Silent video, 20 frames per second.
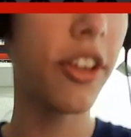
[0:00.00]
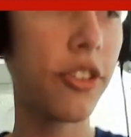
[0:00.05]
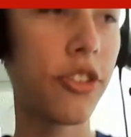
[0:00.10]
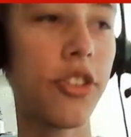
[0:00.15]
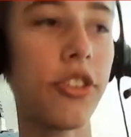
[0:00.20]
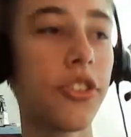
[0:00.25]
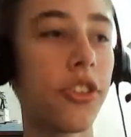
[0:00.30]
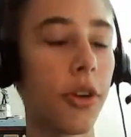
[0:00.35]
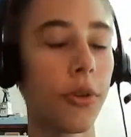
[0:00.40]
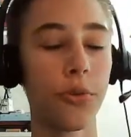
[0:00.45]
is
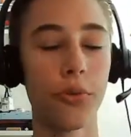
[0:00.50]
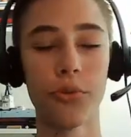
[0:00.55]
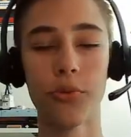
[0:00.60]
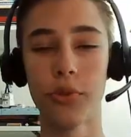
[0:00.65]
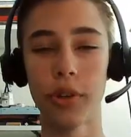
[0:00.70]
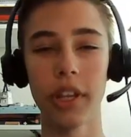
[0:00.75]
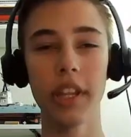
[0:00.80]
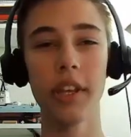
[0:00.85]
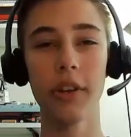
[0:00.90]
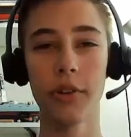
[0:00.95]
just a
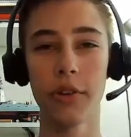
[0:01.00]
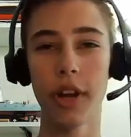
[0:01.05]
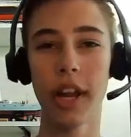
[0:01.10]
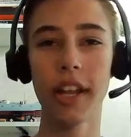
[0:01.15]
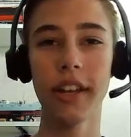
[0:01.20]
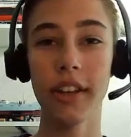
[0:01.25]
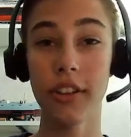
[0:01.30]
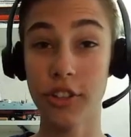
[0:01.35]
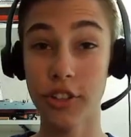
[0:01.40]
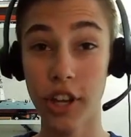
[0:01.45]
really
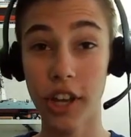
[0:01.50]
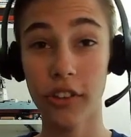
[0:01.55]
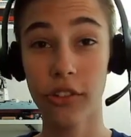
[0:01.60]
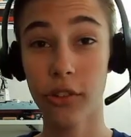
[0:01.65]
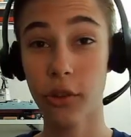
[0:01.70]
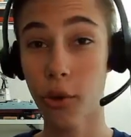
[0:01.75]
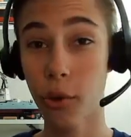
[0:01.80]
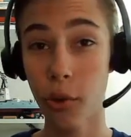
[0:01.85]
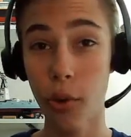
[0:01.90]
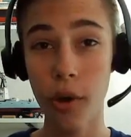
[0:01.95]
great
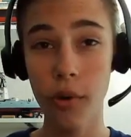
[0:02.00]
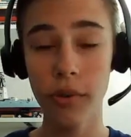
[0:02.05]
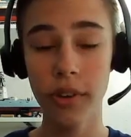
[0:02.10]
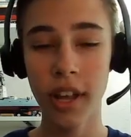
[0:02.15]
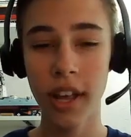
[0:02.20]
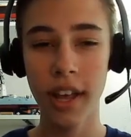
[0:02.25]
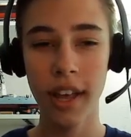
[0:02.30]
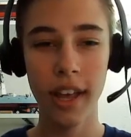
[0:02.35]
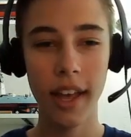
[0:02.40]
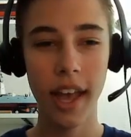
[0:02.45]
chess quote
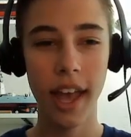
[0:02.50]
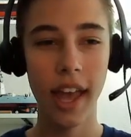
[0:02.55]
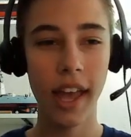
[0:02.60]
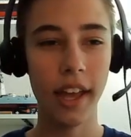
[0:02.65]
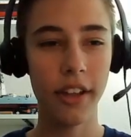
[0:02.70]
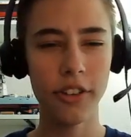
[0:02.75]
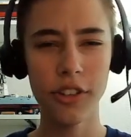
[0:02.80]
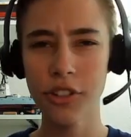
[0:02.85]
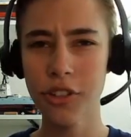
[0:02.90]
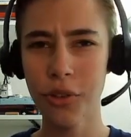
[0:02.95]

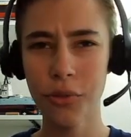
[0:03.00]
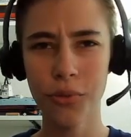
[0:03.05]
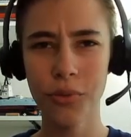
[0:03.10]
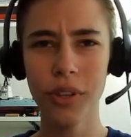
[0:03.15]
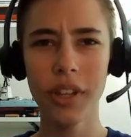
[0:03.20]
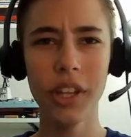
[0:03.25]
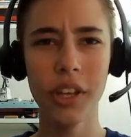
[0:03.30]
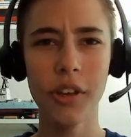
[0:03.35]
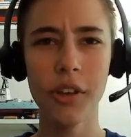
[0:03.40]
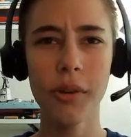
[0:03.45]
and just a
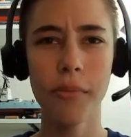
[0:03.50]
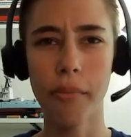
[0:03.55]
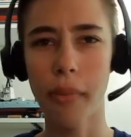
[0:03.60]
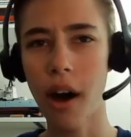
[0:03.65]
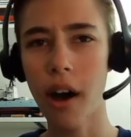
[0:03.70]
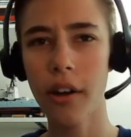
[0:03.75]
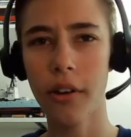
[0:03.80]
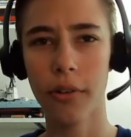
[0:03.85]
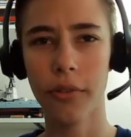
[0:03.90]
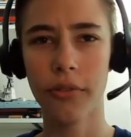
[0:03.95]
really good
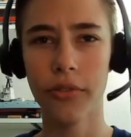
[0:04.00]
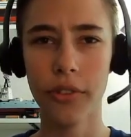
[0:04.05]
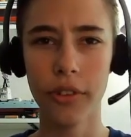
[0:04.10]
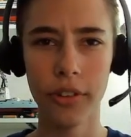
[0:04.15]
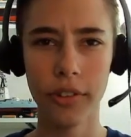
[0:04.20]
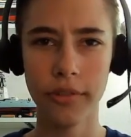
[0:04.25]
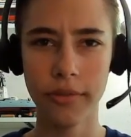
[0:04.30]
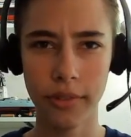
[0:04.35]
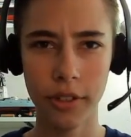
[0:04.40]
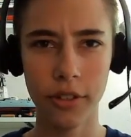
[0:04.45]
motto
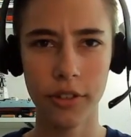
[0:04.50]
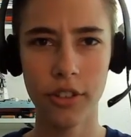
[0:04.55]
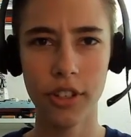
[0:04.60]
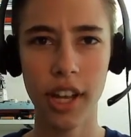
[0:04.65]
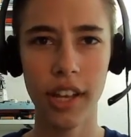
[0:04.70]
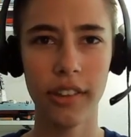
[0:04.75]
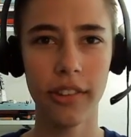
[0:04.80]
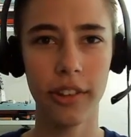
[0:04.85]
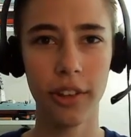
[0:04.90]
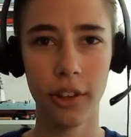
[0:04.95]
for your
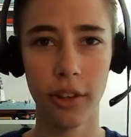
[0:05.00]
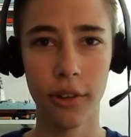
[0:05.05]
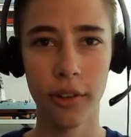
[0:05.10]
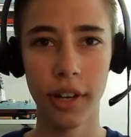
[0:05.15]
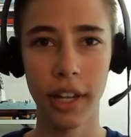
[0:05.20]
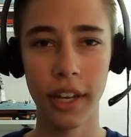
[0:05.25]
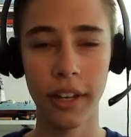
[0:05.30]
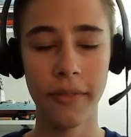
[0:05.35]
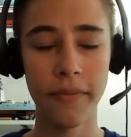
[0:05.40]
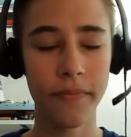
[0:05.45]
chess
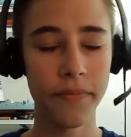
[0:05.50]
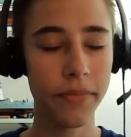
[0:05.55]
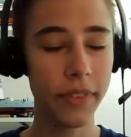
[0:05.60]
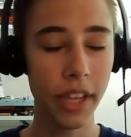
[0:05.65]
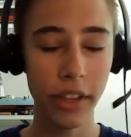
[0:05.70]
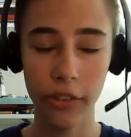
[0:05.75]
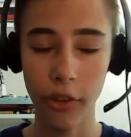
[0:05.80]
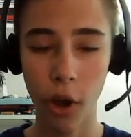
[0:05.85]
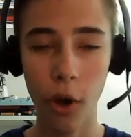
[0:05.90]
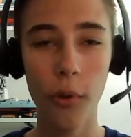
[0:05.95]
learning.
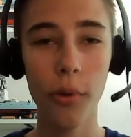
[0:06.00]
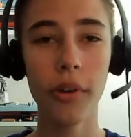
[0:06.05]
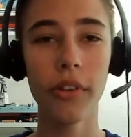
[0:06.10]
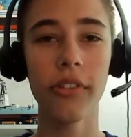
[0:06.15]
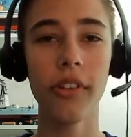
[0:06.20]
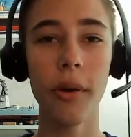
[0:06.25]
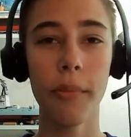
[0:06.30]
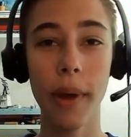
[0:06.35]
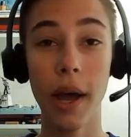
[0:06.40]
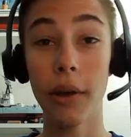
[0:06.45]
It's
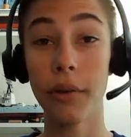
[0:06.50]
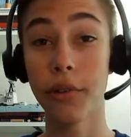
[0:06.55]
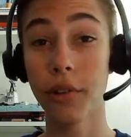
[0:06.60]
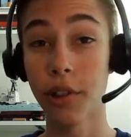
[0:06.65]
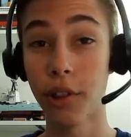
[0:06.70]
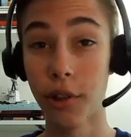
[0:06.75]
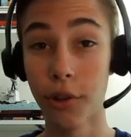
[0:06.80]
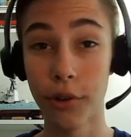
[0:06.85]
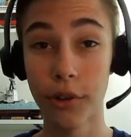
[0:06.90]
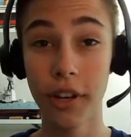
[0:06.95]
always about
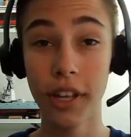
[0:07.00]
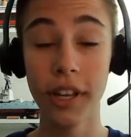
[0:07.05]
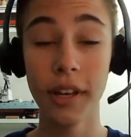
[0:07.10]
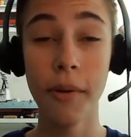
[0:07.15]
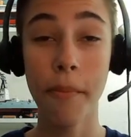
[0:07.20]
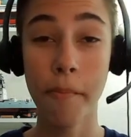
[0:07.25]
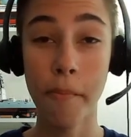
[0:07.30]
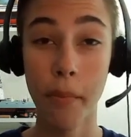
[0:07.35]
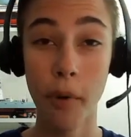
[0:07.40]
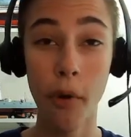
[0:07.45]
learning
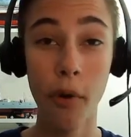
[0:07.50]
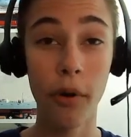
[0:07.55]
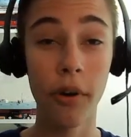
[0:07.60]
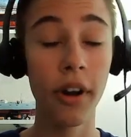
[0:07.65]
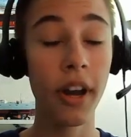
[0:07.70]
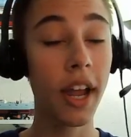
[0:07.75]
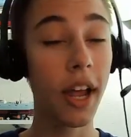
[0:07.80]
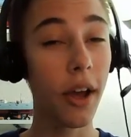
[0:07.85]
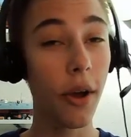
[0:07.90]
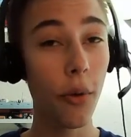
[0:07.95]

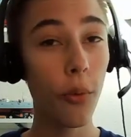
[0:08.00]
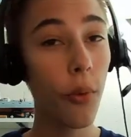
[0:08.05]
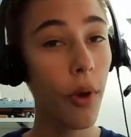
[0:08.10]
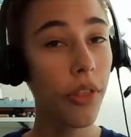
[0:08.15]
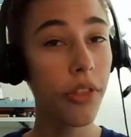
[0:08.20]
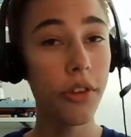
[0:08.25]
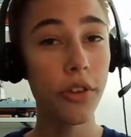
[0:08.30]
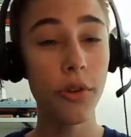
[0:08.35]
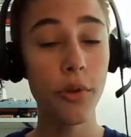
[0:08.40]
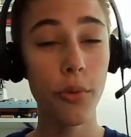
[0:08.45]
more,
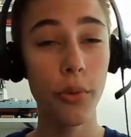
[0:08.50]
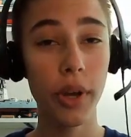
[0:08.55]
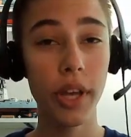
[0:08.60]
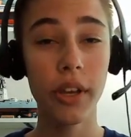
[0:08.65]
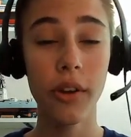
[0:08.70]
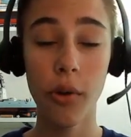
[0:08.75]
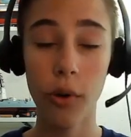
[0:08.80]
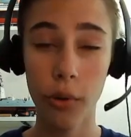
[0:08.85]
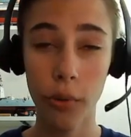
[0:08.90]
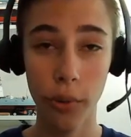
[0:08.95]
whether you
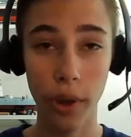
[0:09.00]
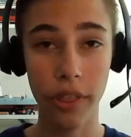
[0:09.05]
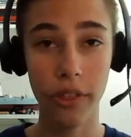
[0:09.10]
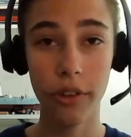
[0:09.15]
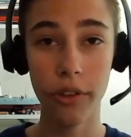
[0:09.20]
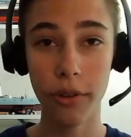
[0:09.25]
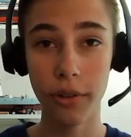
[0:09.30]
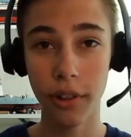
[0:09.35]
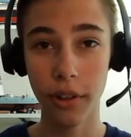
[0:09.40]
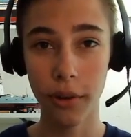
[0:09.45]
win or whether
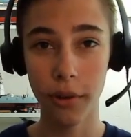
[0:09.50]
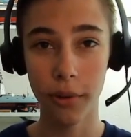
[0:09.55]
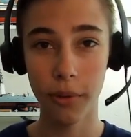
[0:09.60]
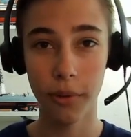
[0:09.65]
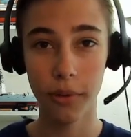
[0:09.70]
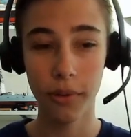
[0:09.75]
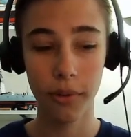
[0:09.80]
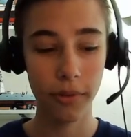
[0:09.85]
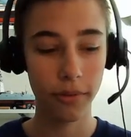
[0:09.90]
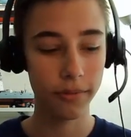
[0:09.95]
you learn.
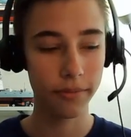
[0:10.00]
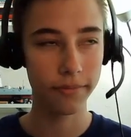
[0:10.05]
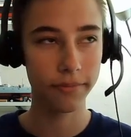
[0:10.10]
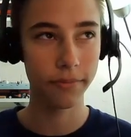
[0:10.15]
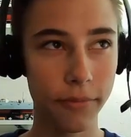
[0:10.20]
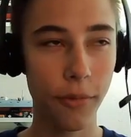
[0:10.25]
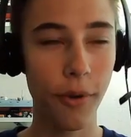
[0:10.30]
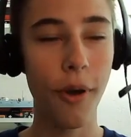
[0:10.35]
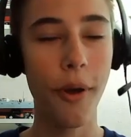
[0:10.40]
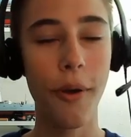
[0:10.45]

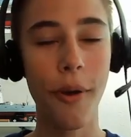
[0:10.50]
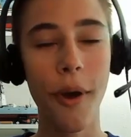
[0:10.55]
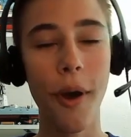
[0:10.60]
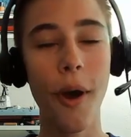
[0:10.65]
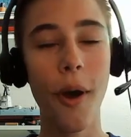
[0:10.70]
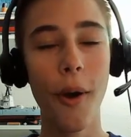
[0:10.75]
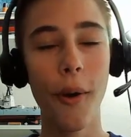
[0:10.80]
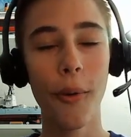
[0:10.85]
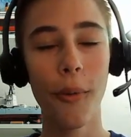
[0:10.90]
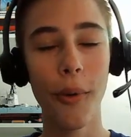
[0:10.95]

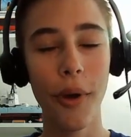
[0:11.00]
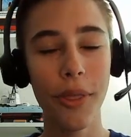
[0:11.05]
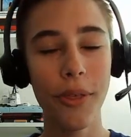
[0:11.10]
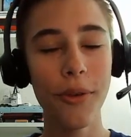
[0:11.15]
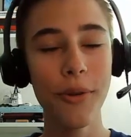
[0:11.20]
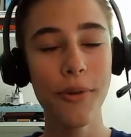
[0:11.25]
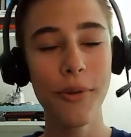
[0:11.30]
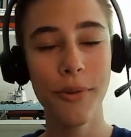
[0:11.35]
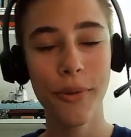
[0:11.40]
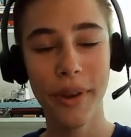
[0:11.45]
Whether
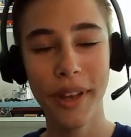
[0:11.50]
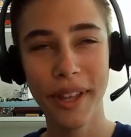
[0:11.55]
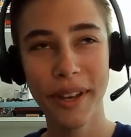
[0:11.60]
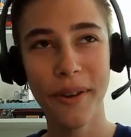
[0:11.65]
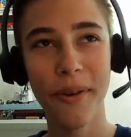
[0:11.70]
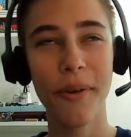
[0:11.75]
you win